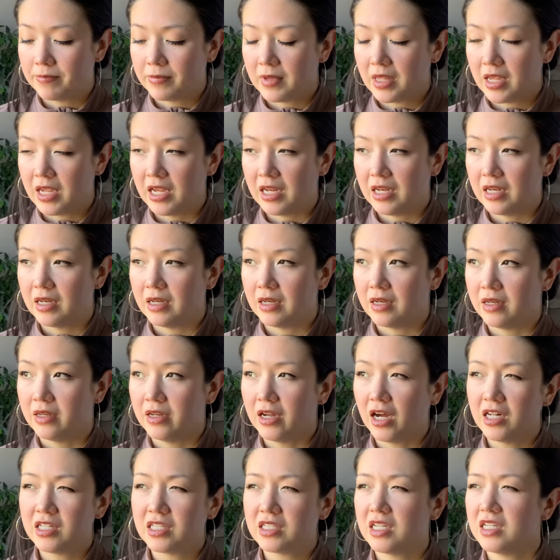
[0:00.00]

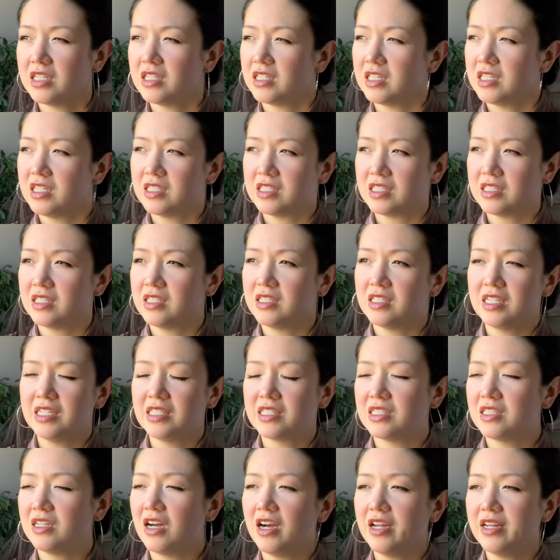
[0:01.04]

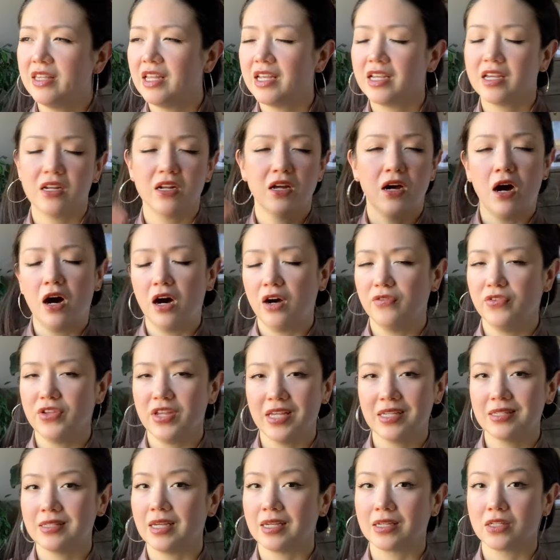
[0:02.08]
It's not in like an
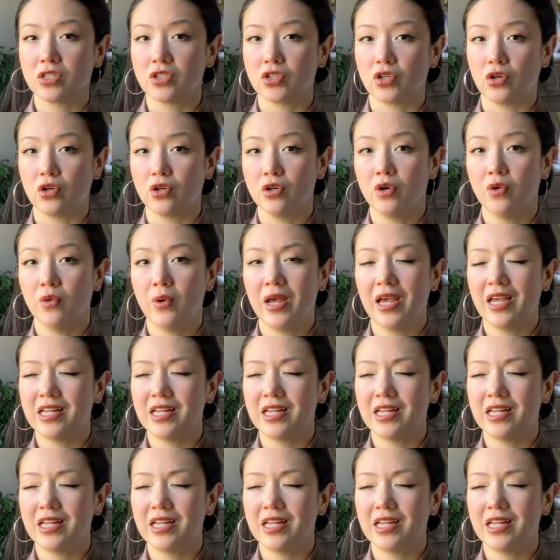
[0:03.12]
obvious external way.